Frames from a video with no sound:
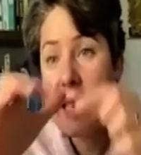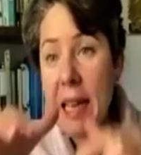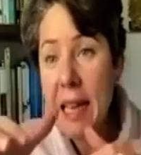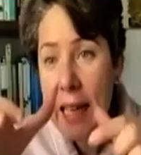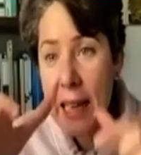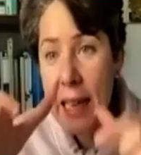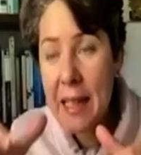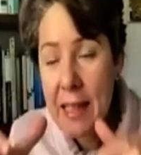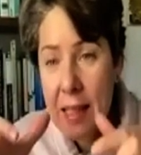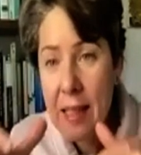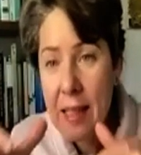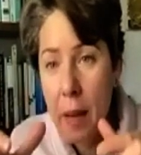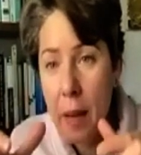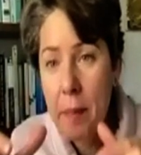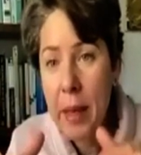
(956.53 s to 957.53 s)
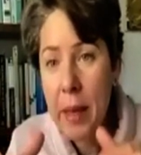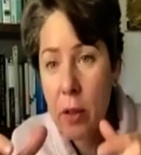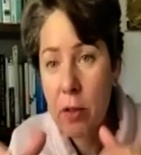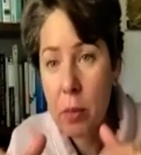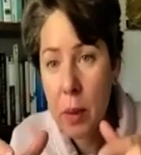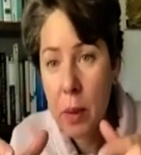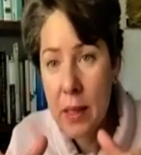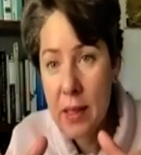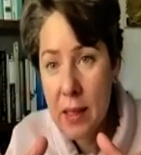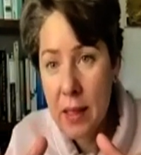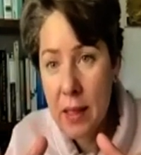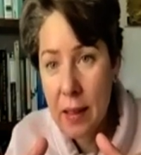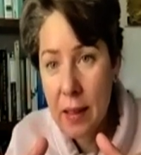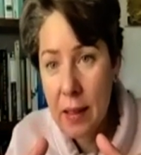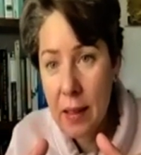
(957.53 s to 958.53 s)
The lids are made of
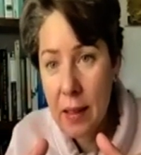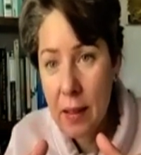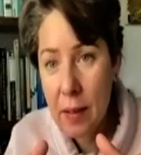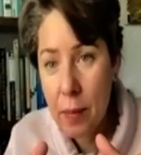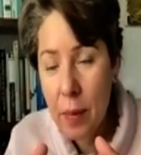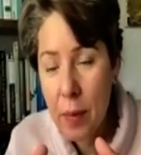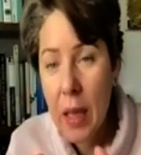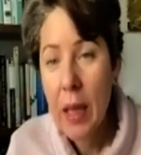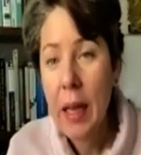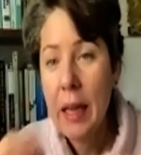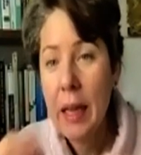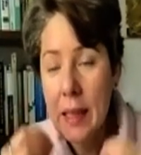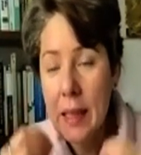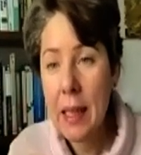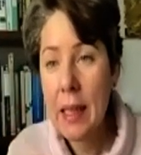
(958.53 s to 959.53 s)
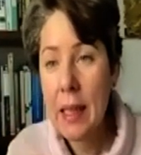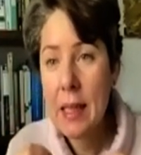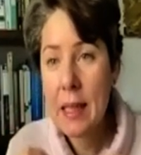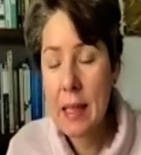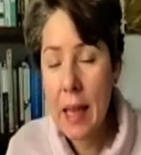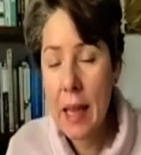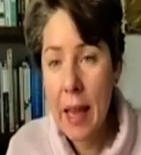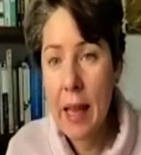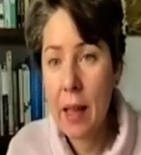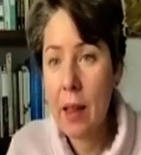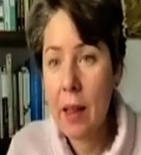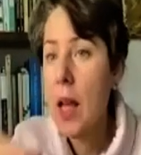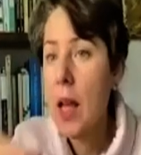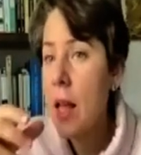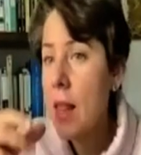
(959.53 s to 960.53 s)
plastic, and he's
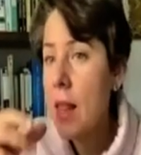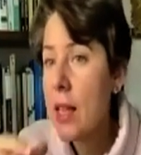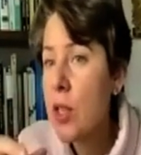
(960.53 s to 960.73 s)
saying